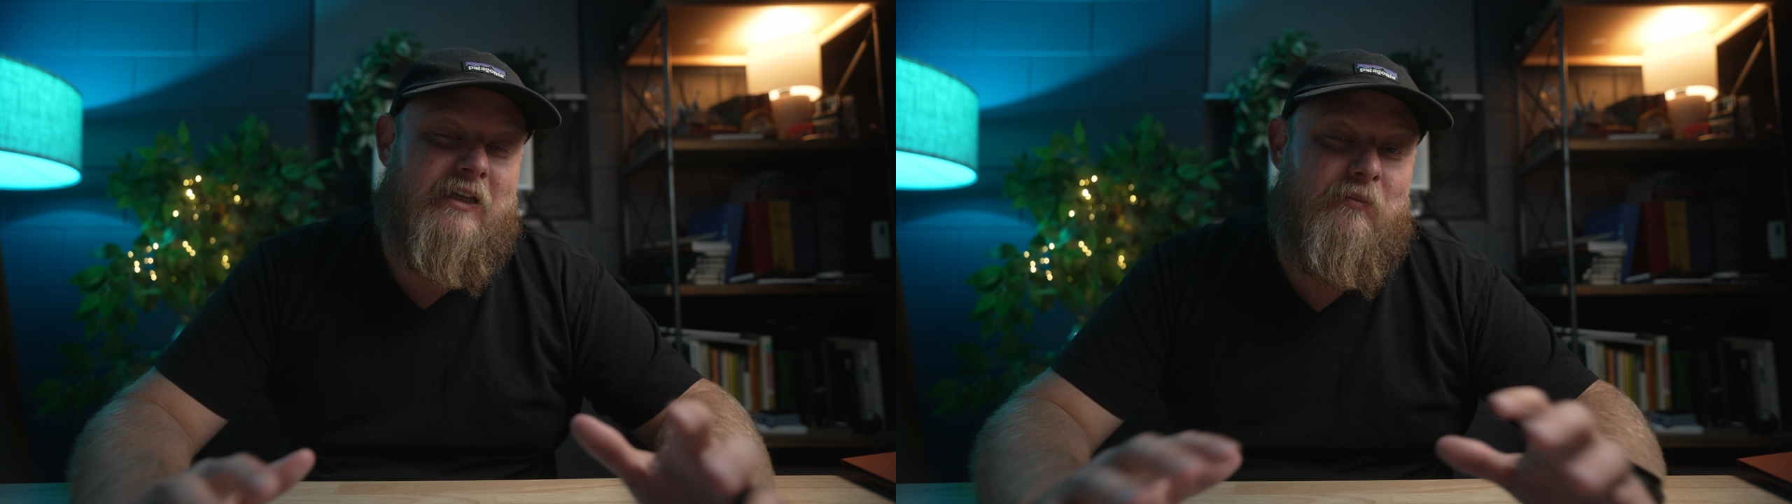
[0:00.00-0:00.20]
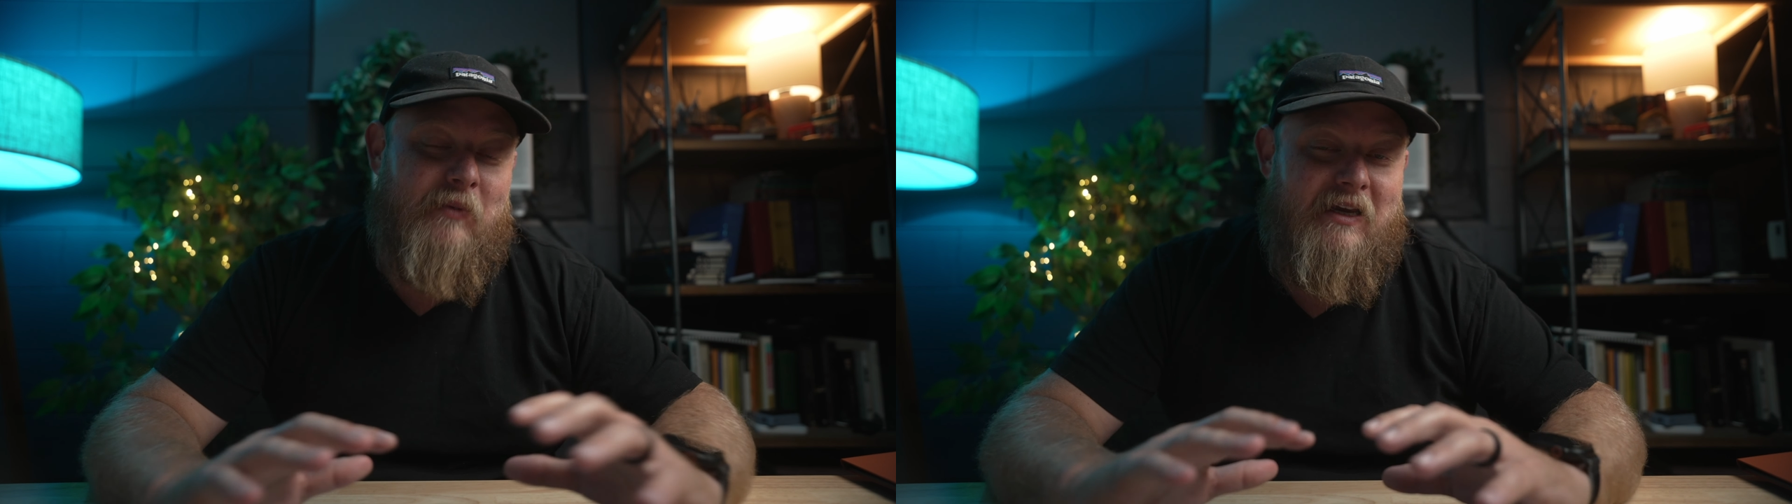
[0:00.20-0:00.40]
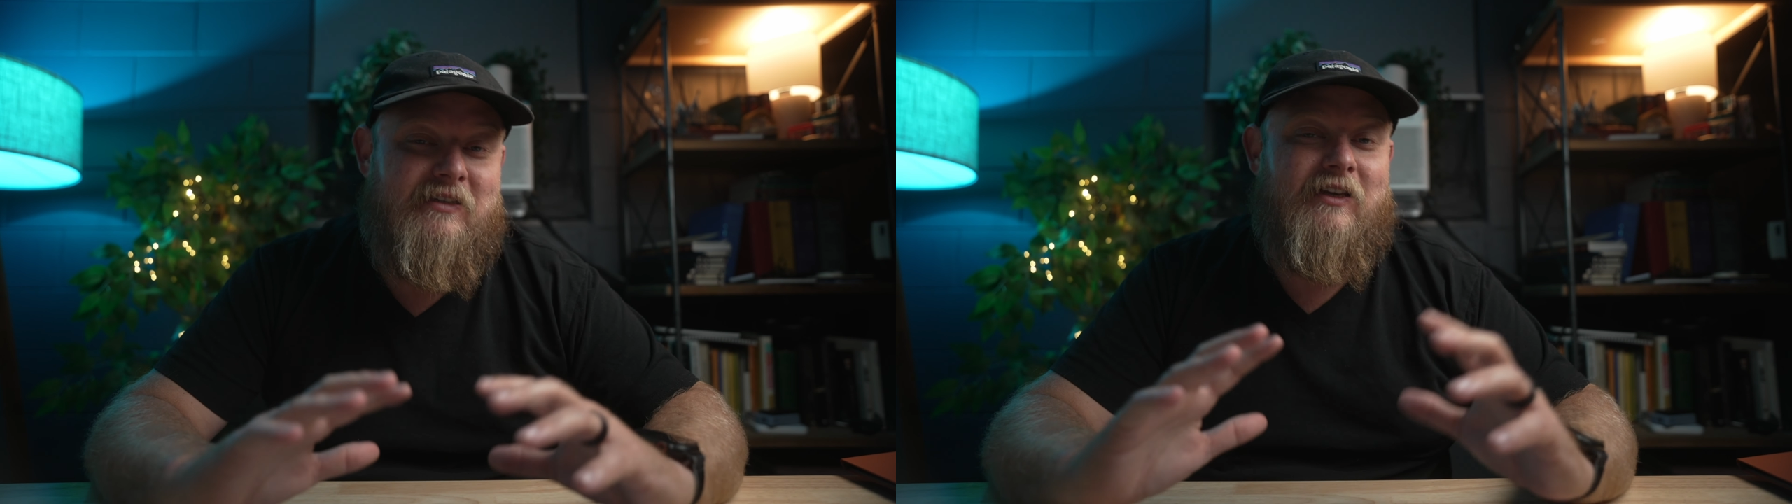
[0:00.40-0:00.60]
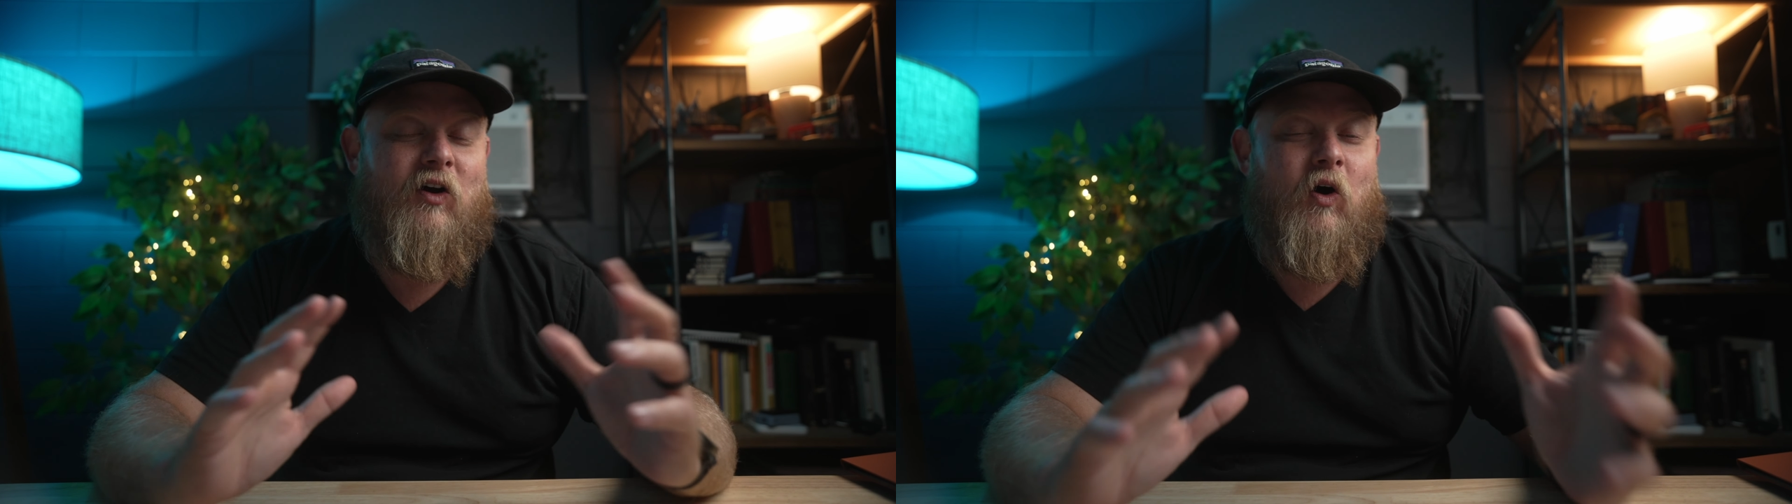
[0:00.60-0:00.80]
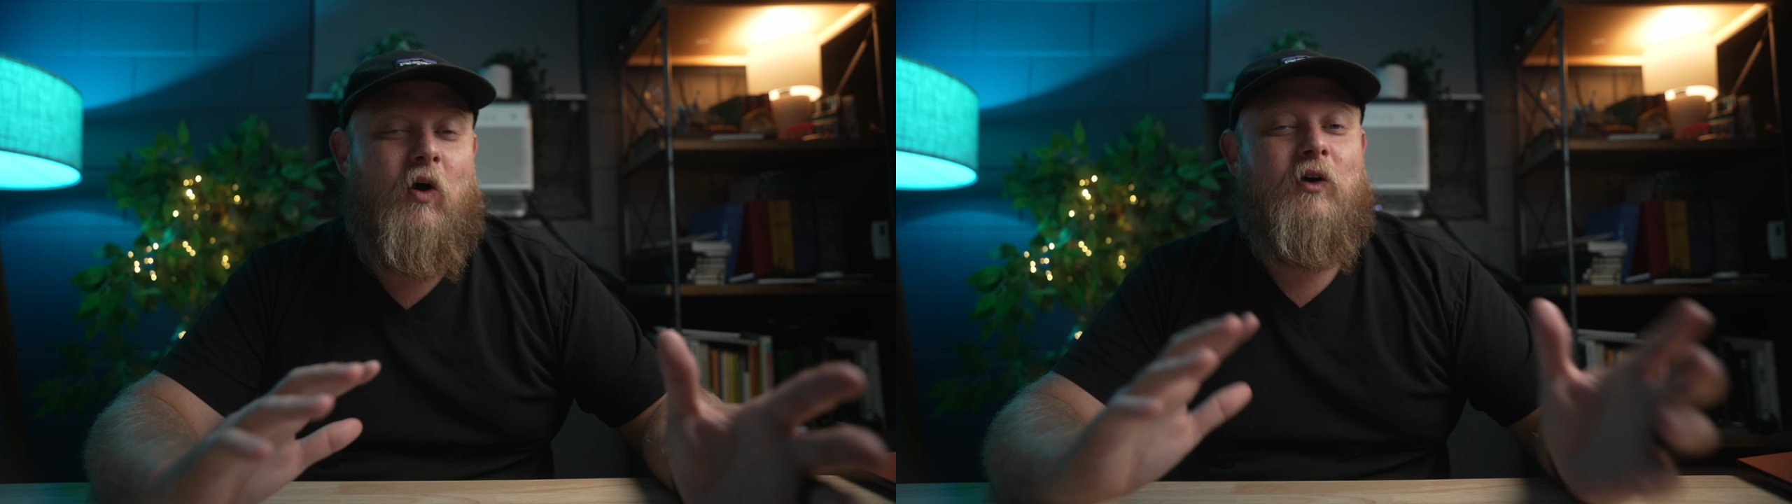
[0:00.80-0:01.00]
that makes it
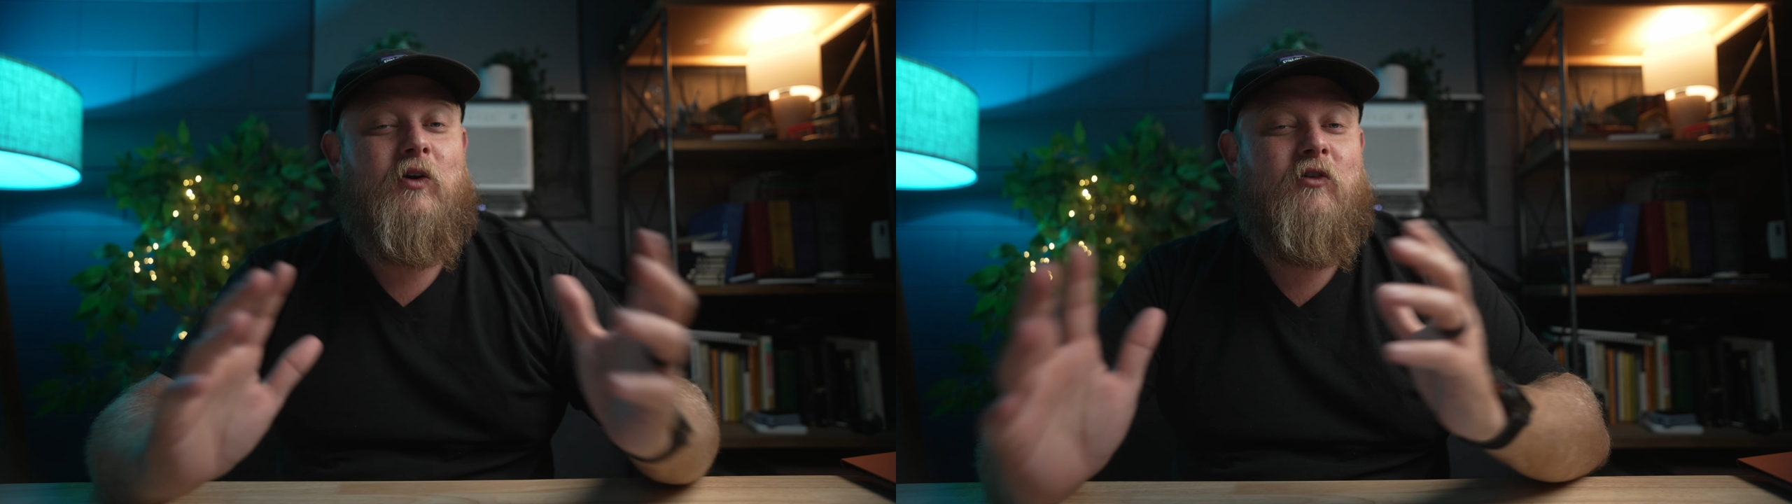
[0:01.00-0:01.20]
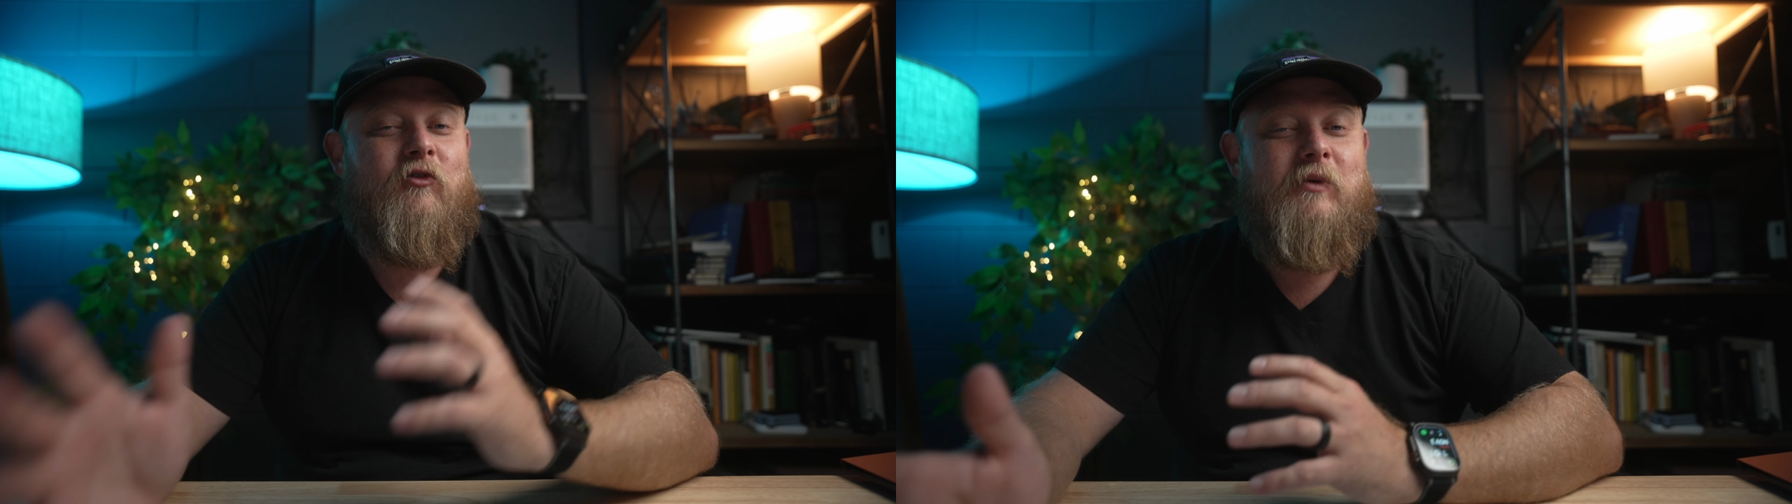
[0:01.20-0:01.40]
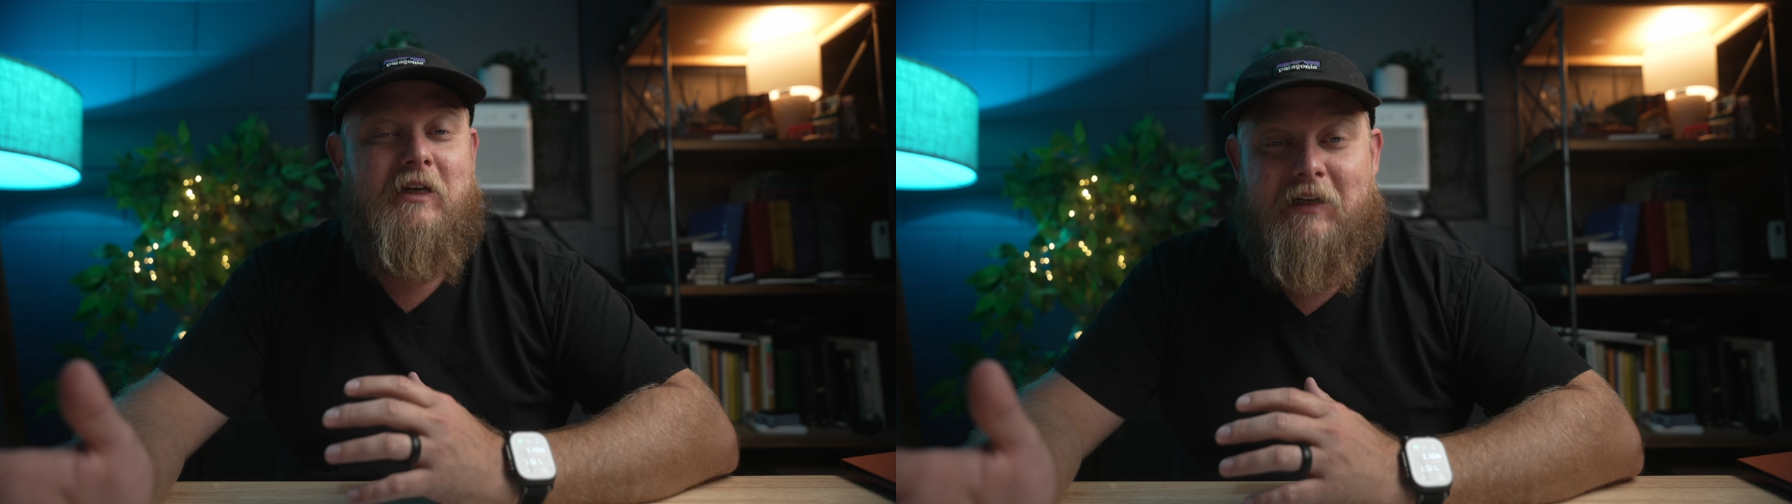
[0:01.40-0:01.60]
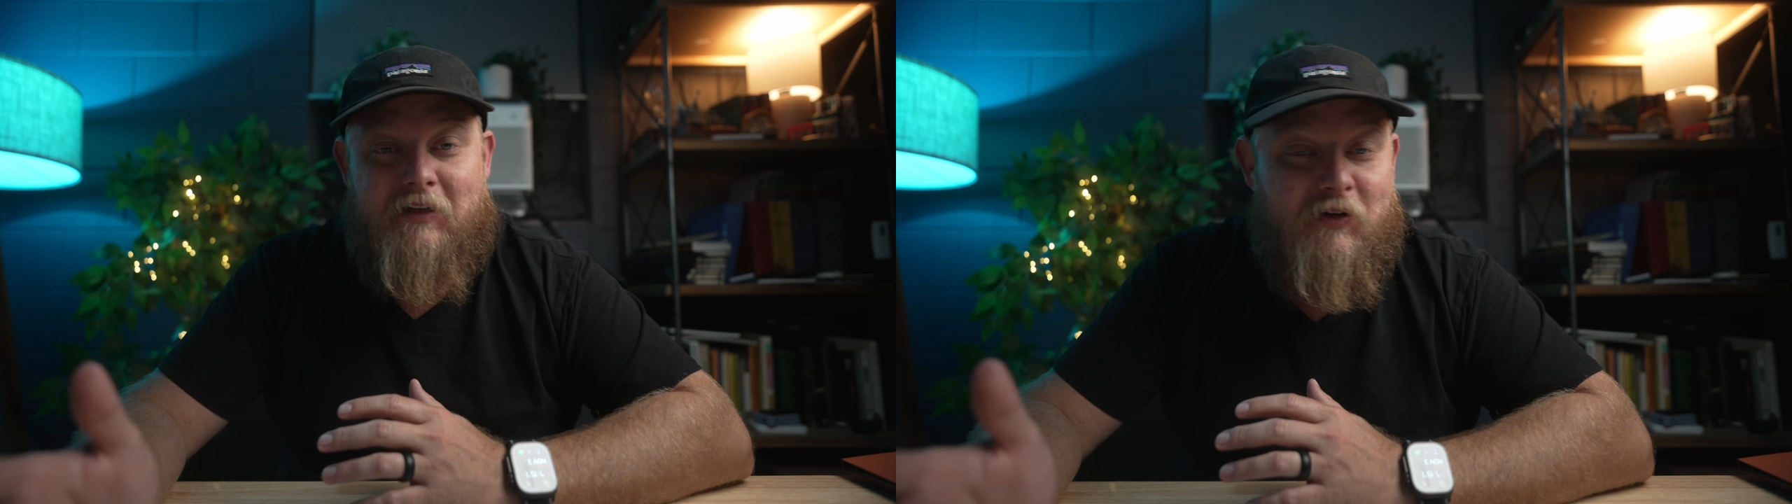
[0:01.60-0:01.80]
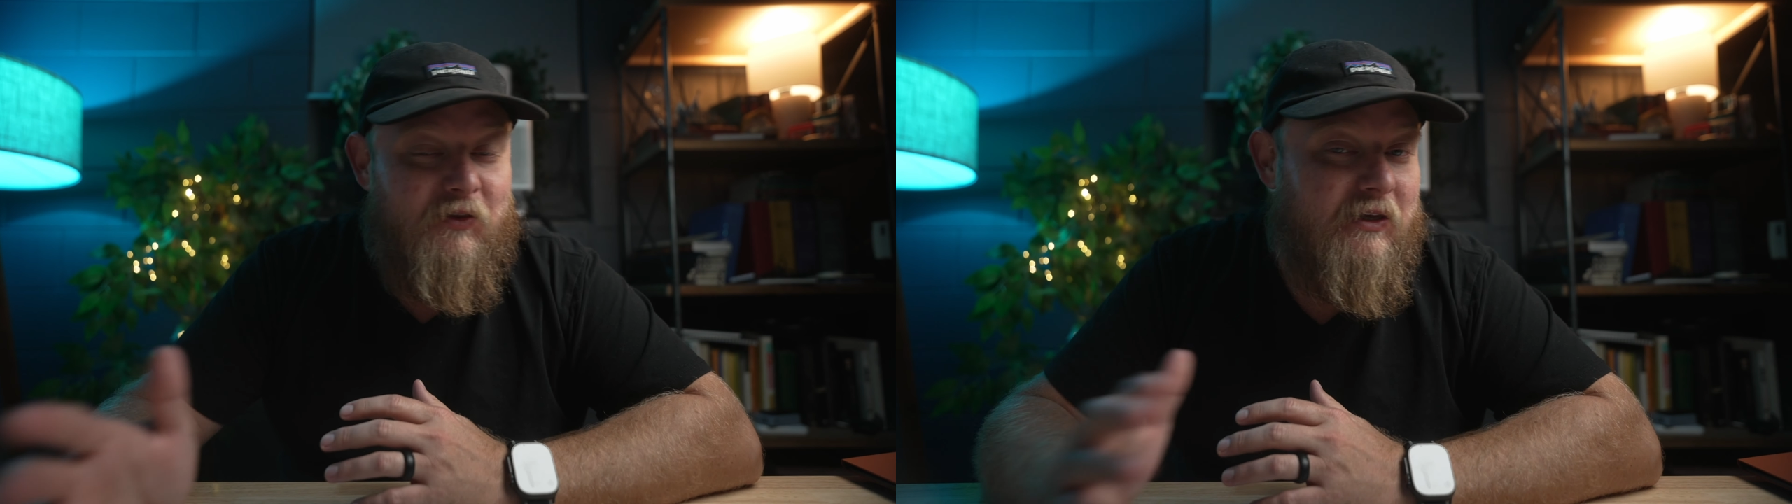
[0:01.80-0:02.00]
harder for me to
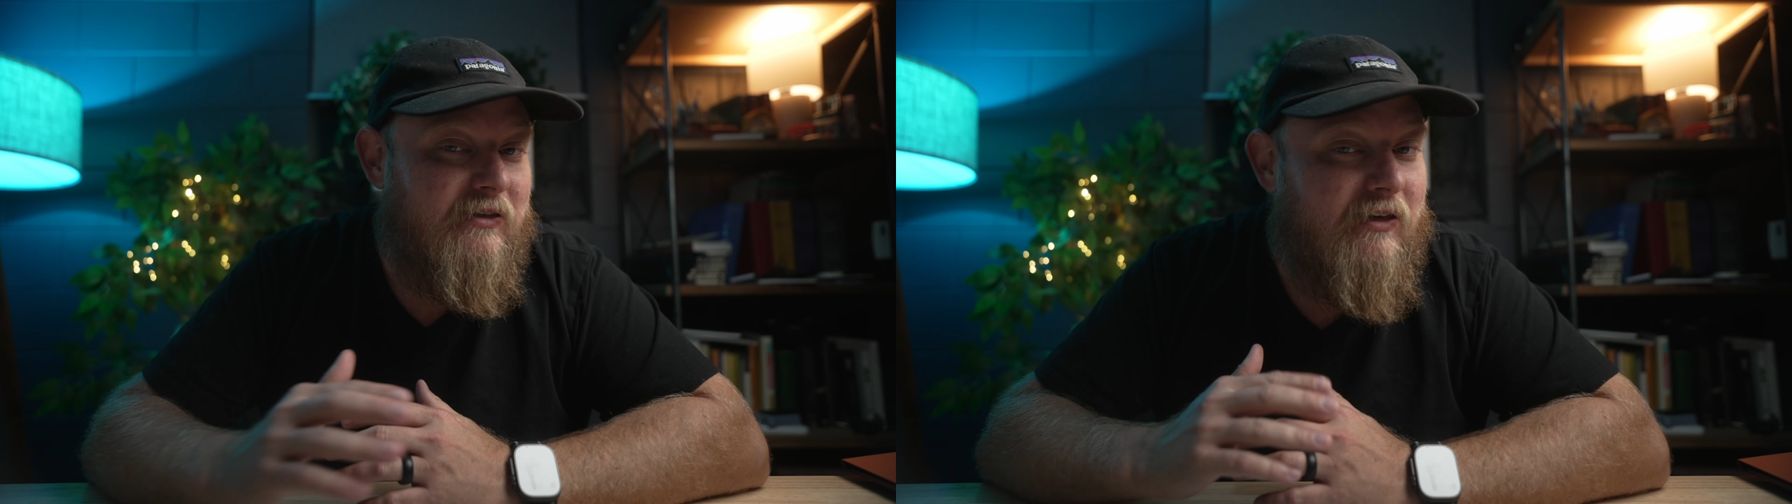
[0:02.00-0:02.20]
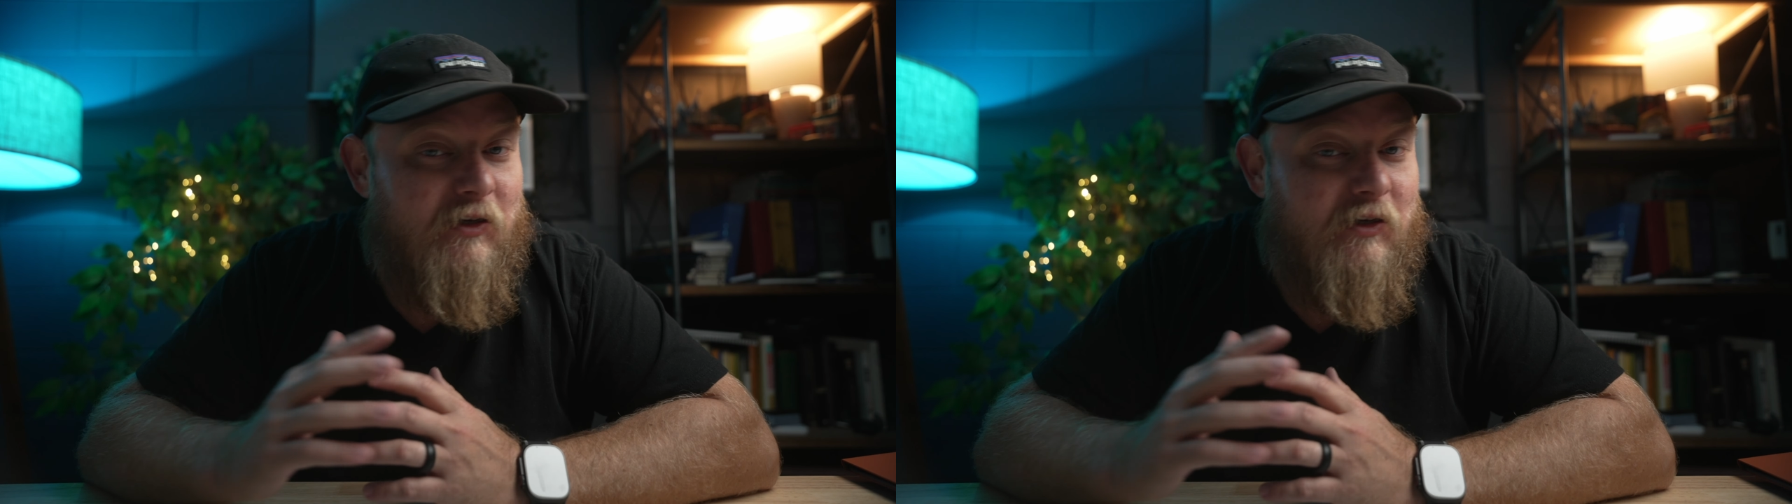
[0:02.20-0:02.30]
get on things